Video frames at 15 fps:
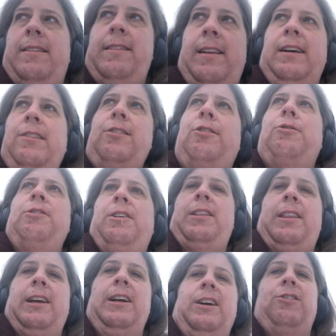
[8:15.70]
that sort of
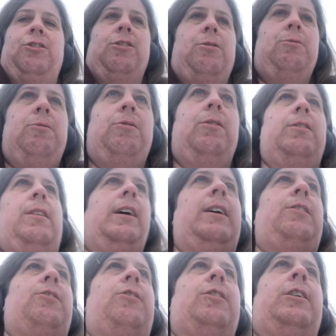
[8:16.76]
thing I don't
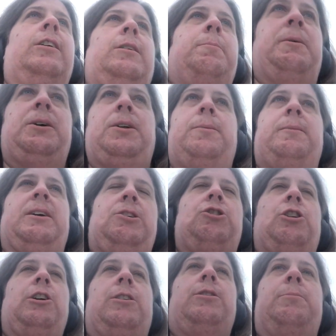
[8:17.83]
like to talk about on my
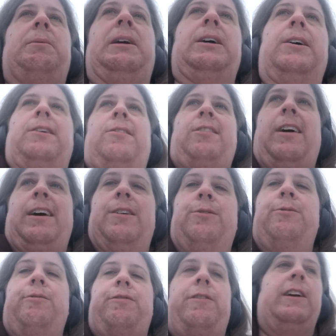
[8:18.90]
channel because I
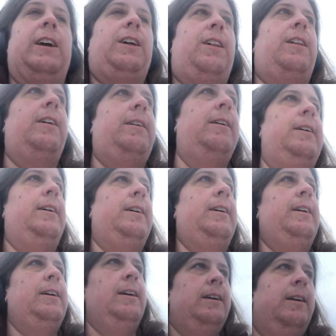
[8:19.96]
don't feel
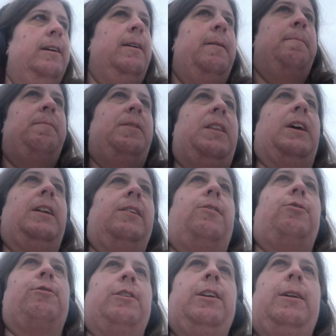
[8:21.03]
that
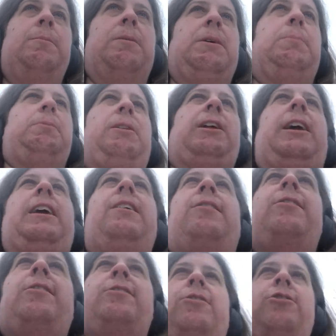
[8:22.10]
it's really my
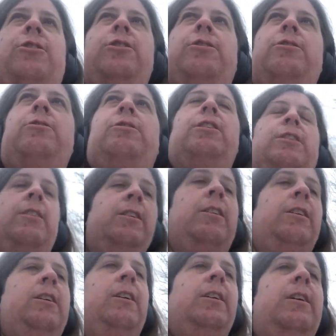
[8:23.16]
place to
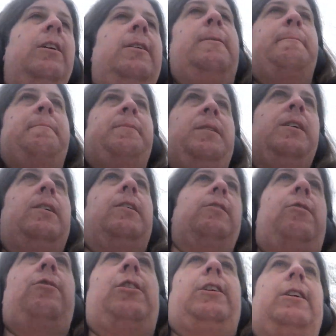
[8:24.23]

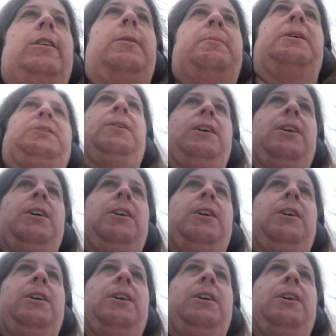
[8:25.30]
talk about